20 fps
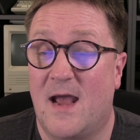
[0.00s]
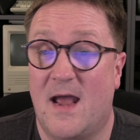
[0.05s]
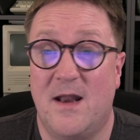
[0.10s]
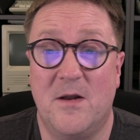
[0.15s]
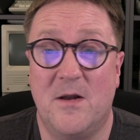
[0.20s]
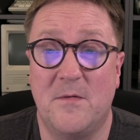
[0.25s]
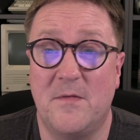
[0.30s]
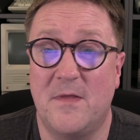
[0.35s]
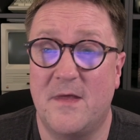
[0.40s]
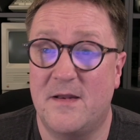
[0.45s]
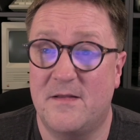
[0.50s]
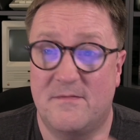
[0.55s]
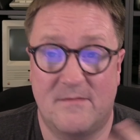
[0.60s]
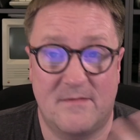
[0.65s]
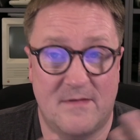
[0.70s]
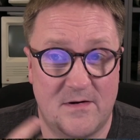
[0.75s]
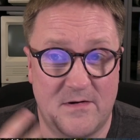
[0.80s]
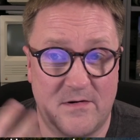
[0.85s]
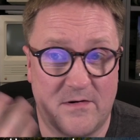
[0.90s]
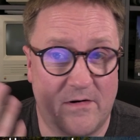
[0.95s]
know that
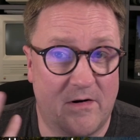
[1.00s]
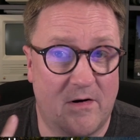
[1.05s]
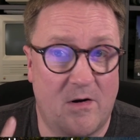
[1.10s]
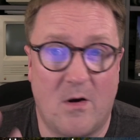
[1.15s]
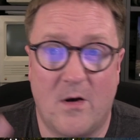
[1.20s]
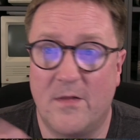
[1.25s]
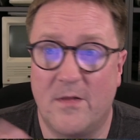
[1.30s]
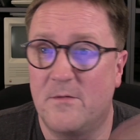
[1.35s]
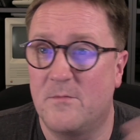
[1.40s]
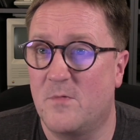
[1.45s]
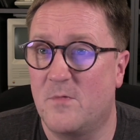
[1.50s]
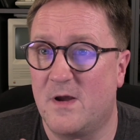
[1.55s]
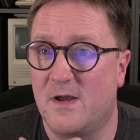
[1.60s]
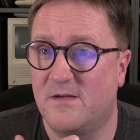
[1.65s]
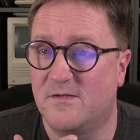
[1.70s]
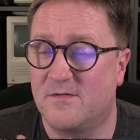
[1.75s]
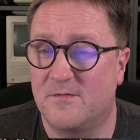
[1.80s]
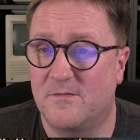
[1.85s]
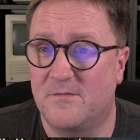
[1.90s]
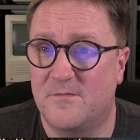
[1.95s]
there are other
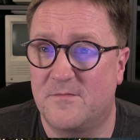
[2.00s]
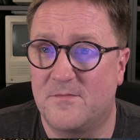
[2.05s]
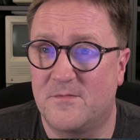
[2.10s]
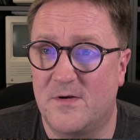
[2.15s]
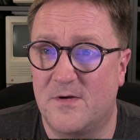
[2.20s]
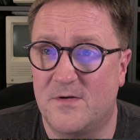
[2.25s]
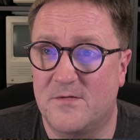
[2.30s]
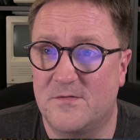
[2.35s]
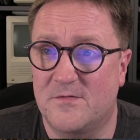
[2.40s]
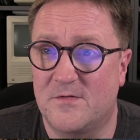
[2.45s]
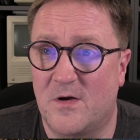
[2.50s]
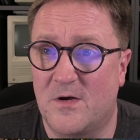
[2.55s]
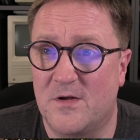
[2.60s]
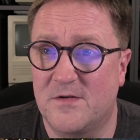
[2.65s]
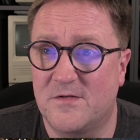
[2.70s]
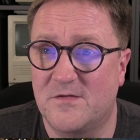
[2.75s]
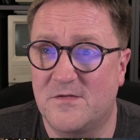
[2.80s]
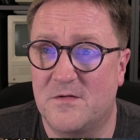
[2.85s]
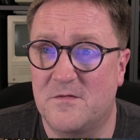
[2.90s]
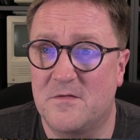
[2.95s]
ways of other
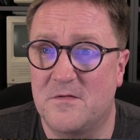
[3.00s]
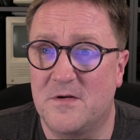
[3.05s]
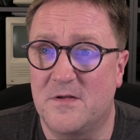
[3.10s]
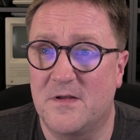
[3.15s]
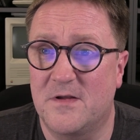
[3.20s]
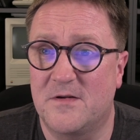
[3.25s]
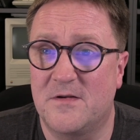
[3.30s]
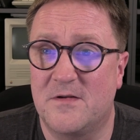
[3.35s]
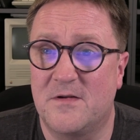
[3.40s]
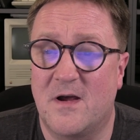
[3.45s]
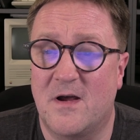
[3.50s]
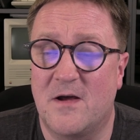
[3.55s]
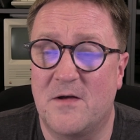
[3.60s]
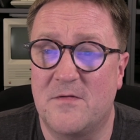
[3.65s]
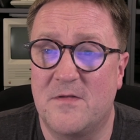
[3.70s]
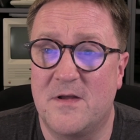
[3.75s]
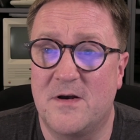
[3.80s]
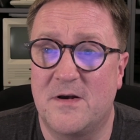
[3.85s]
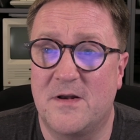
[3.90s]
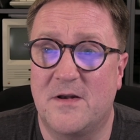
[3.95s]
software that
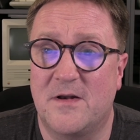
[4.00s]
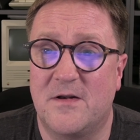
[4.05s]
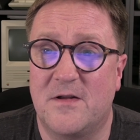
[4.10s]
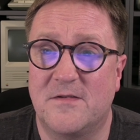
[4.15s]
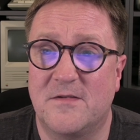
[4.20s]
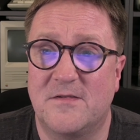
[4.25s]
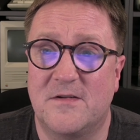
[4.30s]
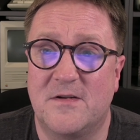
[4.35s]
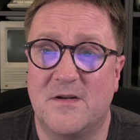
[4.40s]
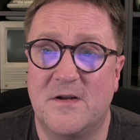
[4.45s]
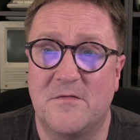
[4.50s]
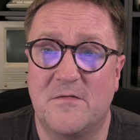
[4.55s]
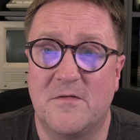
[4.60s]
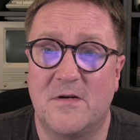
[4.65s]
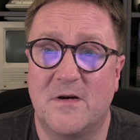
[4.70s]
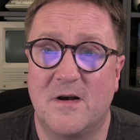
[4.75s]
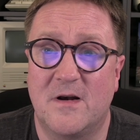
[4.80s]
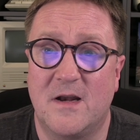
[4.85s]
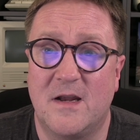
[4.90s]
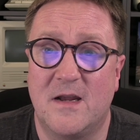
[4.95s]
out there that does it
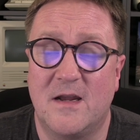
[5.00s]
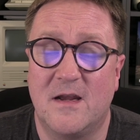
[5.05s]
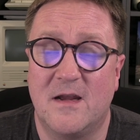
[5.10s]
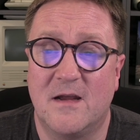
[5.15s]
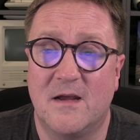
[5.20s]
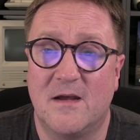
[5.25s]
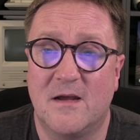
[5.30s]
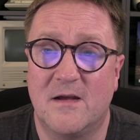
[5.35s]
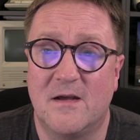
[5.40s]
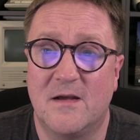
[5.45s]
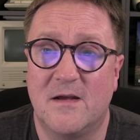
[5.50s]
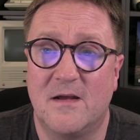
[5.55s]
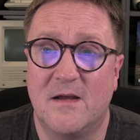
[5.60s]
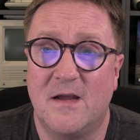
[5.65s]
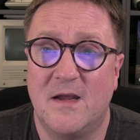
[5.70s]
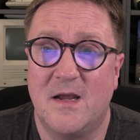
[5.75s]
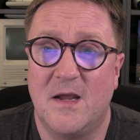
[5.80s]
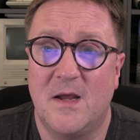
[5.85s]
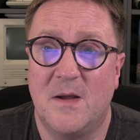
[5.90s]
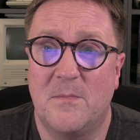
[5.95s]
differently,
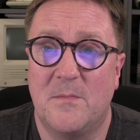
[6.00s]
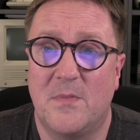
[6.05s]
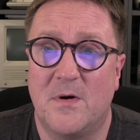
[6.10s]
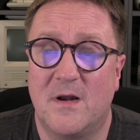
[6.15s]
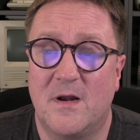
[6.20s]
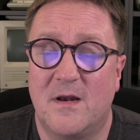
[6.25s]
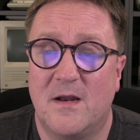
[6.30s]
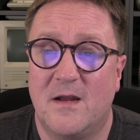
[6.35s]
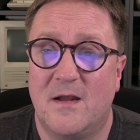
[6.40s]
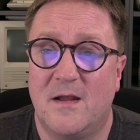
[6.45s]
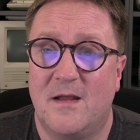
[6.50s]
but